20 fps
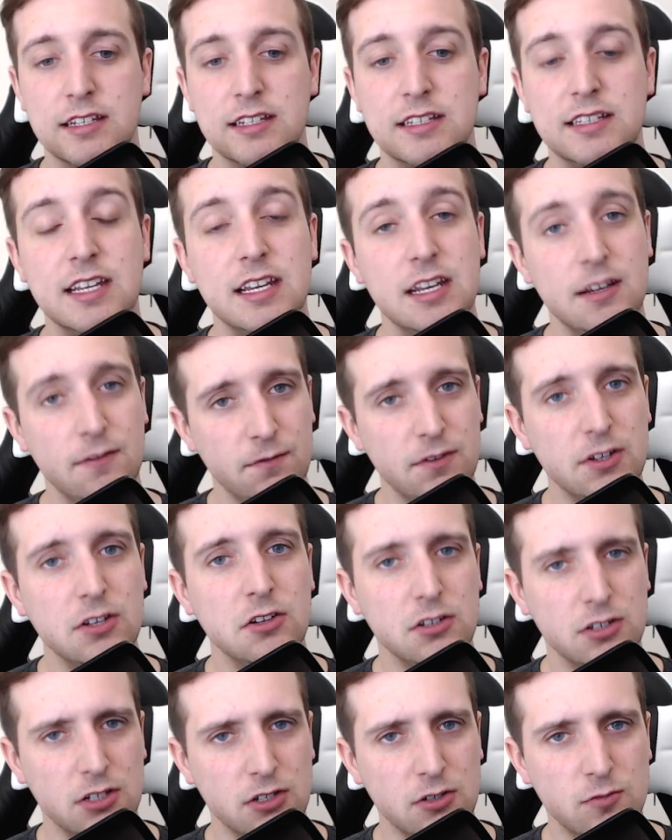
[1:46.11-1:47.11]
Did it feel
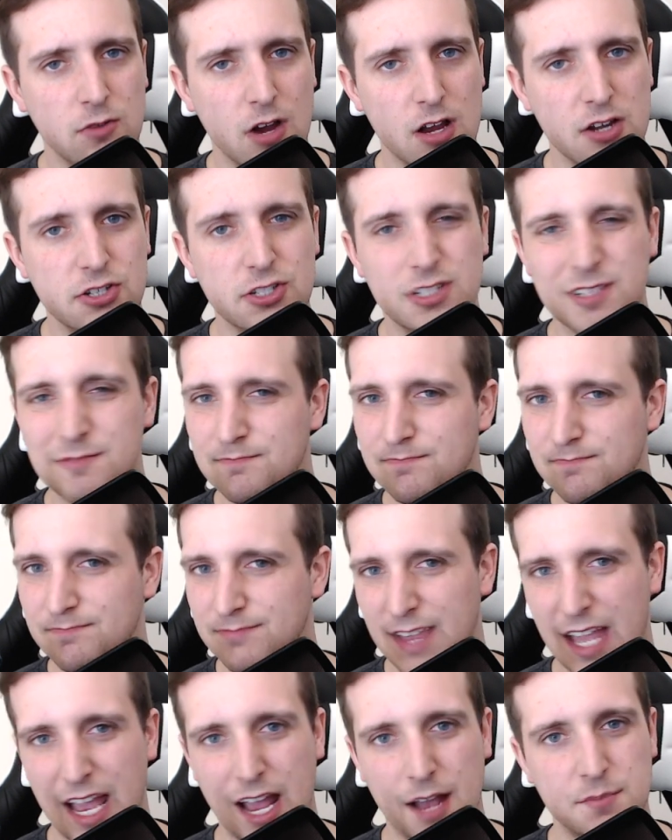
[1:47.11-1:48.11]
a little rushed?
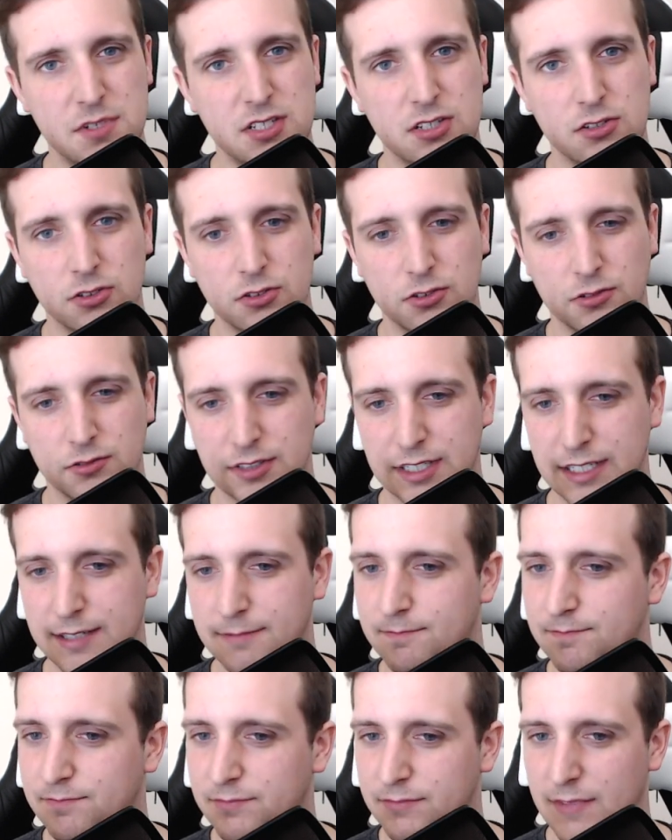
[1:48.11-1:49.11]
Absolutely.
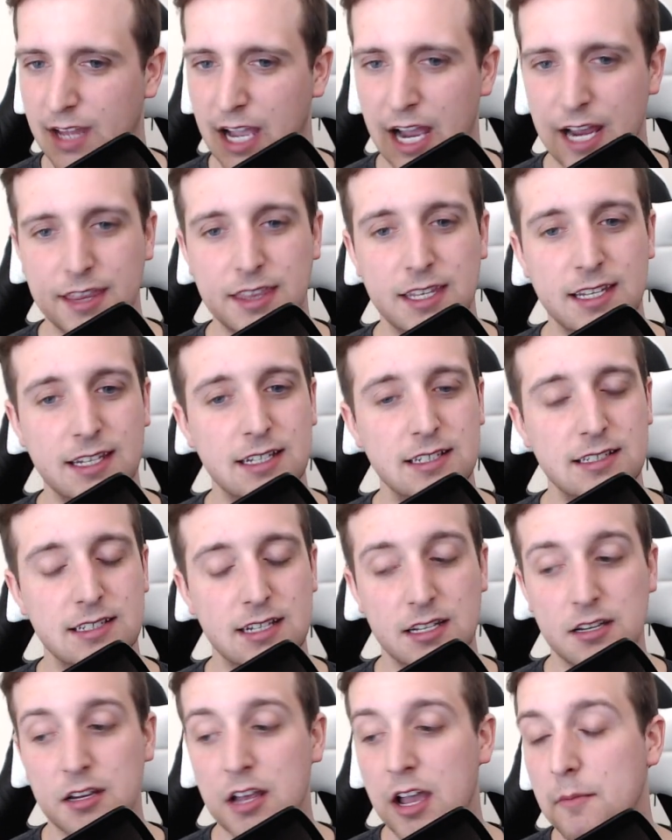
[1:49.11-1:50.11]
I think it
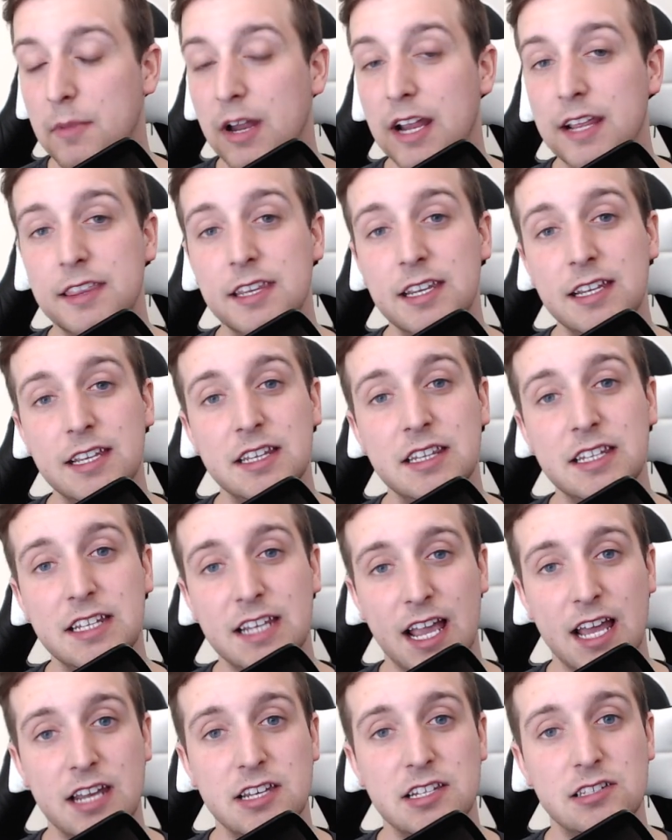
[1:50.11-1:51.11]
did, but I think in
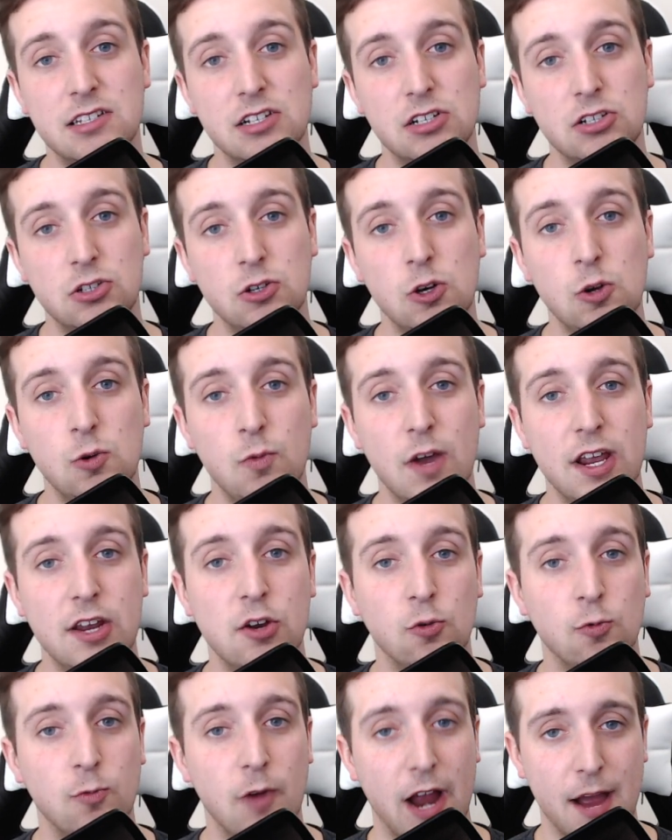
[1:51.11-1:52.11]
the end, it's a good way to
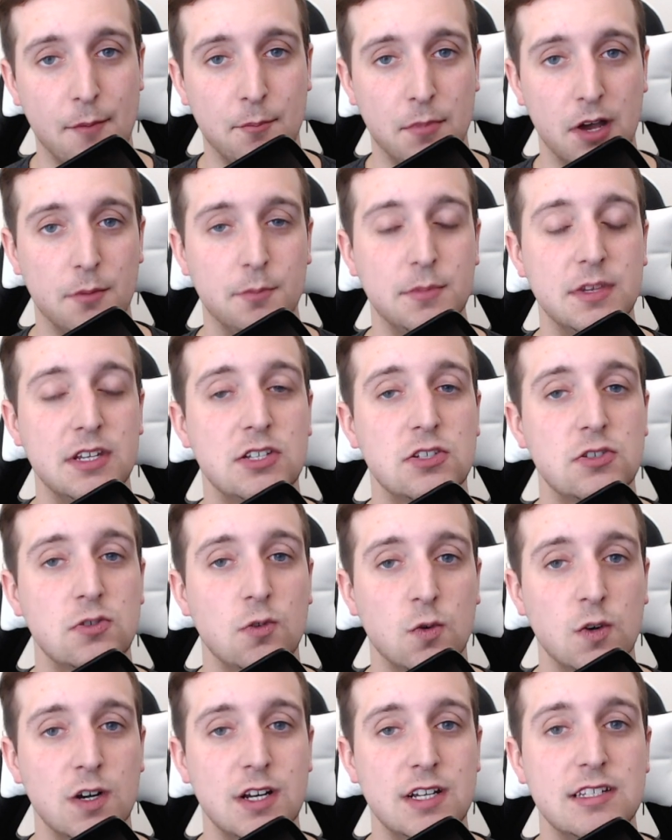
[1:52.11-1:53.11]
wrap up these
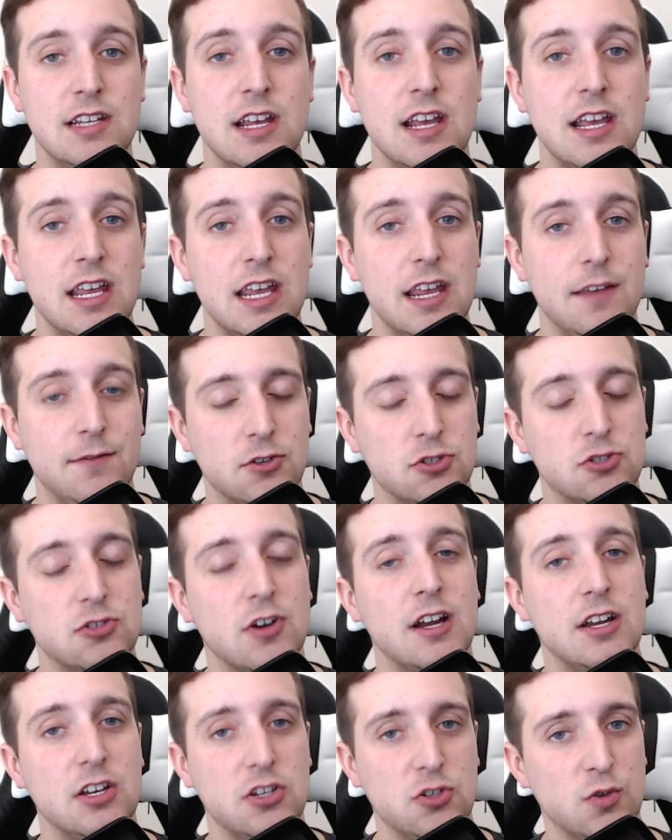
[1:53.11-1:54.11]
stories if you're
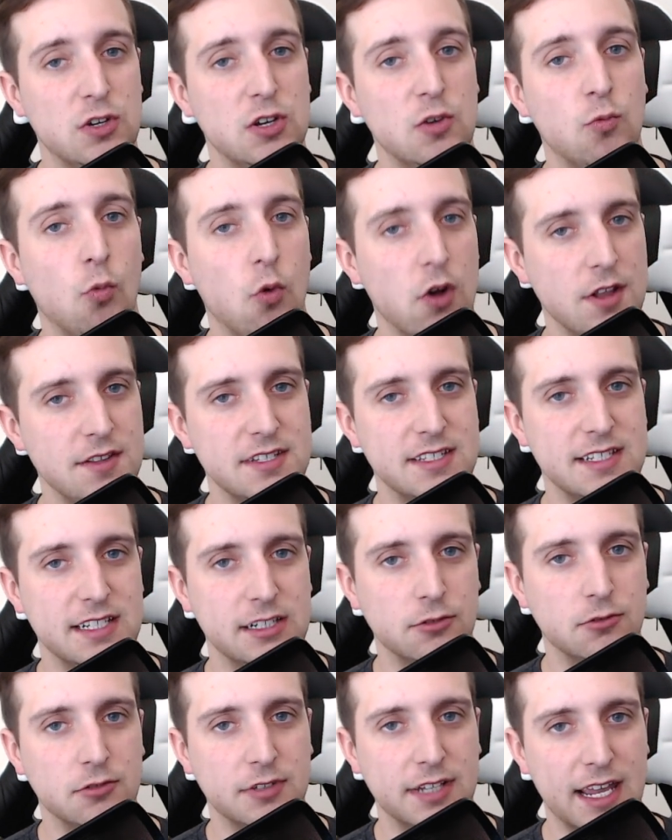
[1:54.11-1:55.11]
trying to do it in one
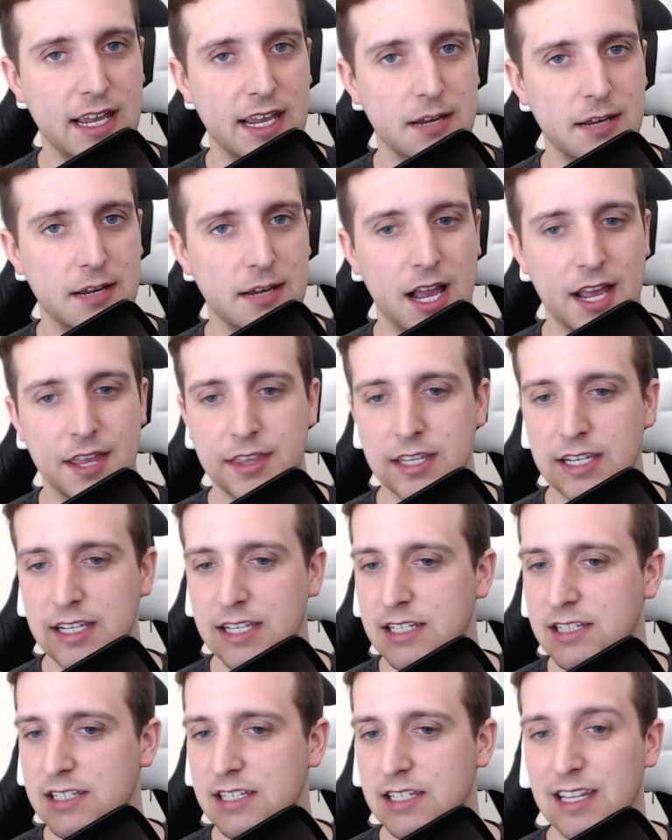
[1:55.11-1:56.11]
single game. I
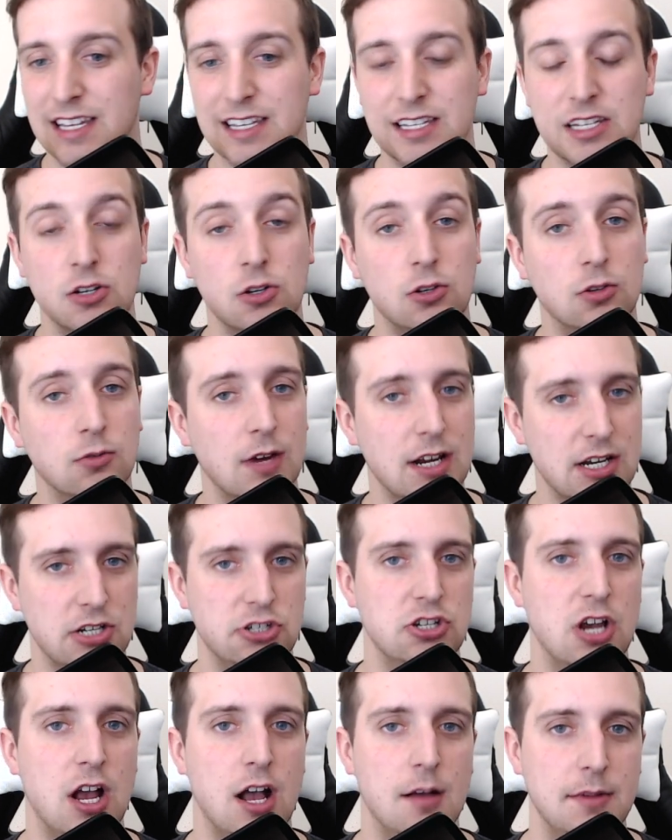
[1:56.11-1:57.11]
think they did a great
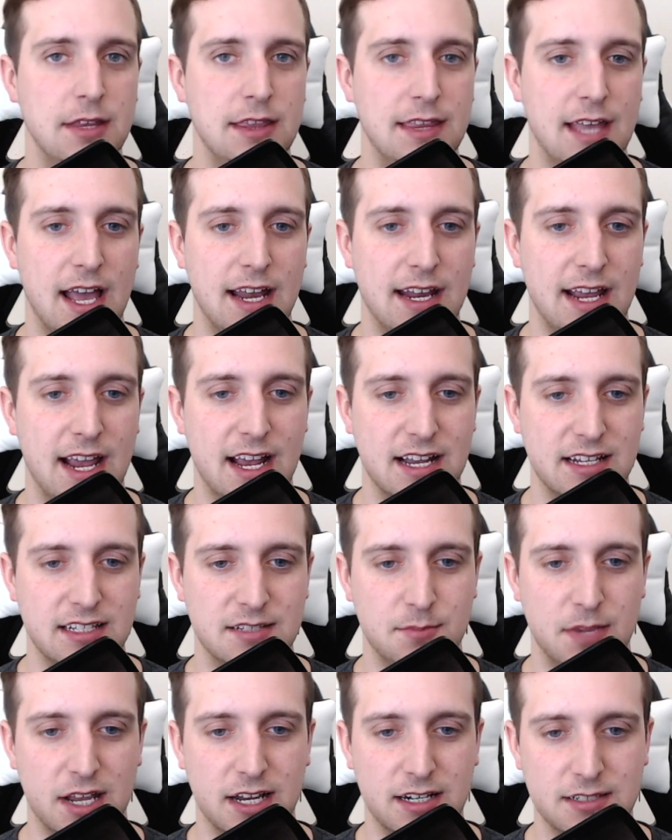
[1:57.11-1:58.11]
job in that
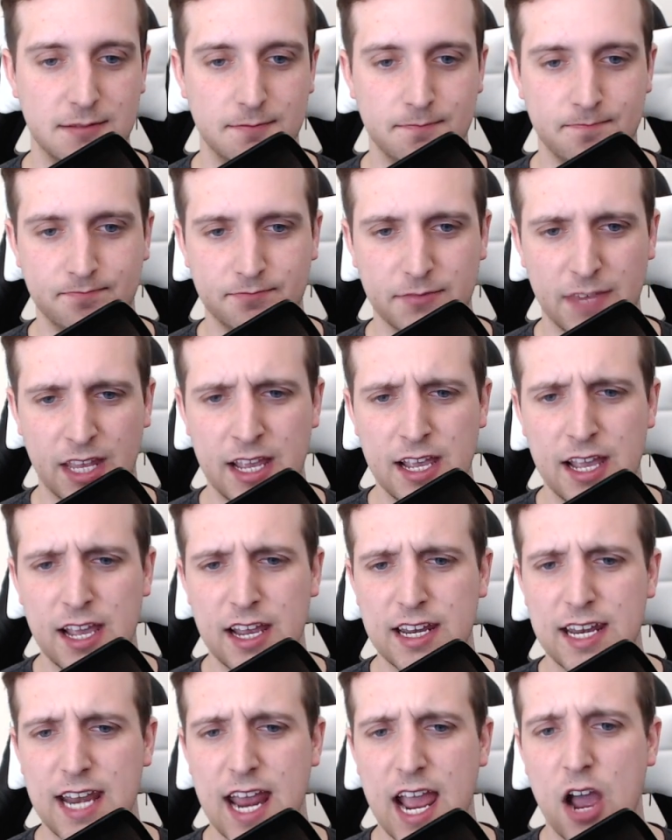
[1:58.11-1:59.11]
aspect.
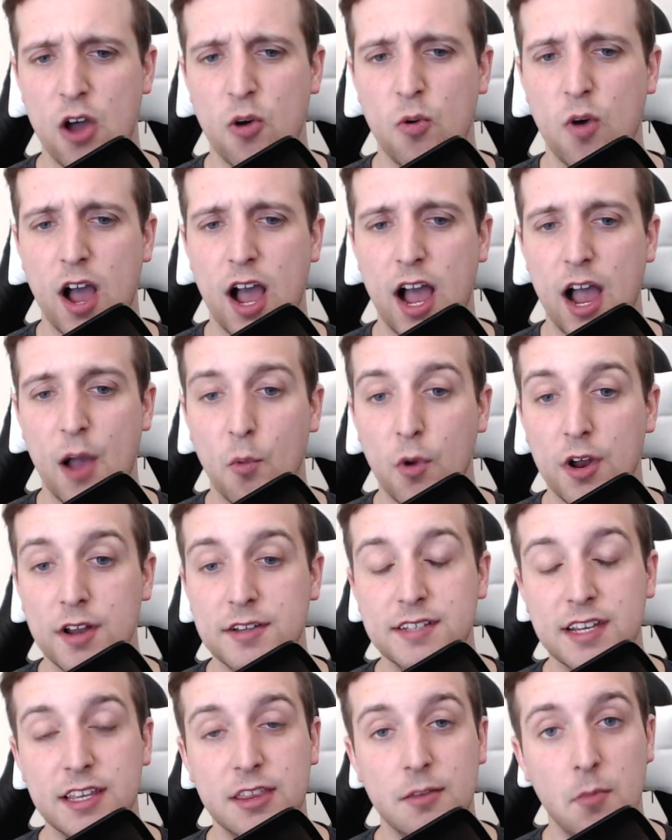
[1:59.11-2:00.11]
Now, I want to
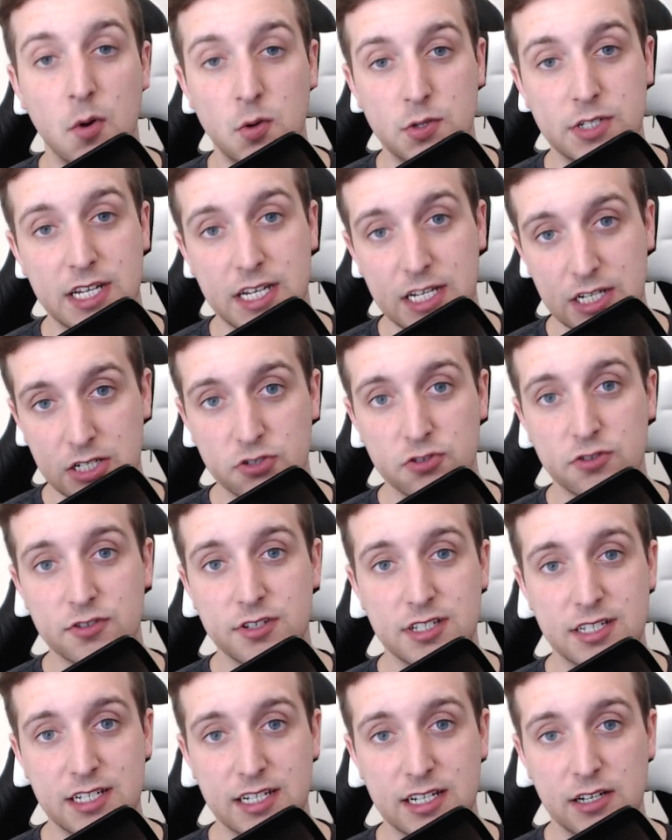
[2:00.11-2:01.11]
say the most
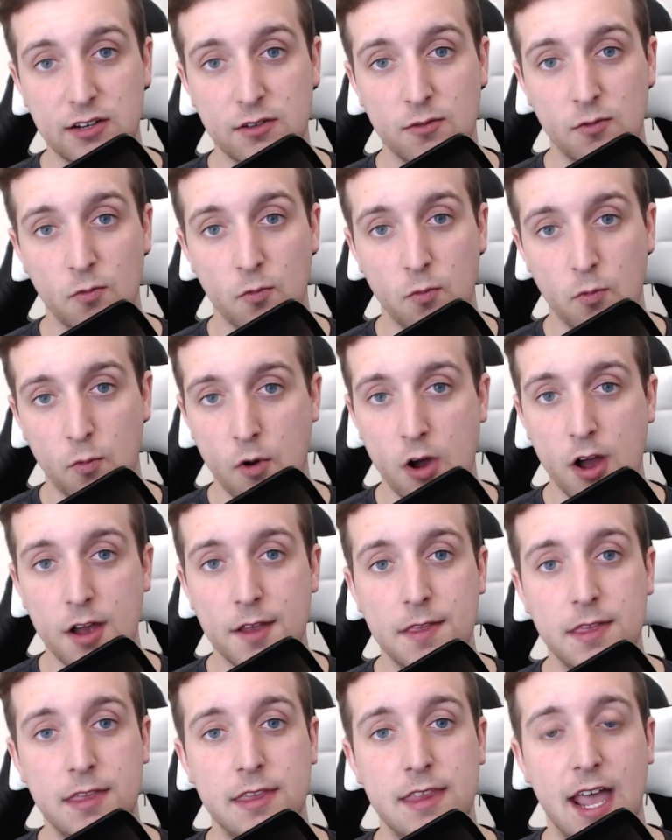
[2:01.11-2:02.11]
interesting
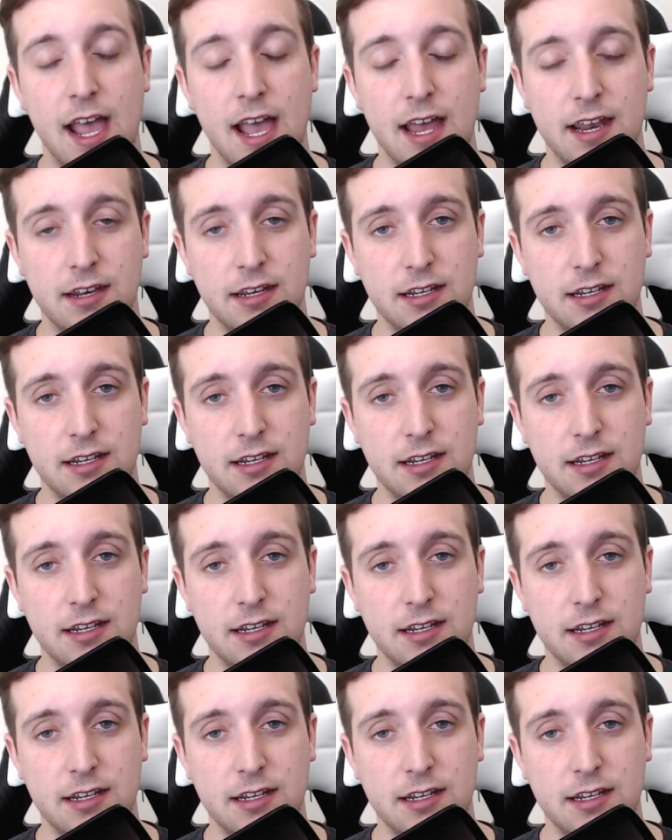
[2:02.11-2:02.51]
one that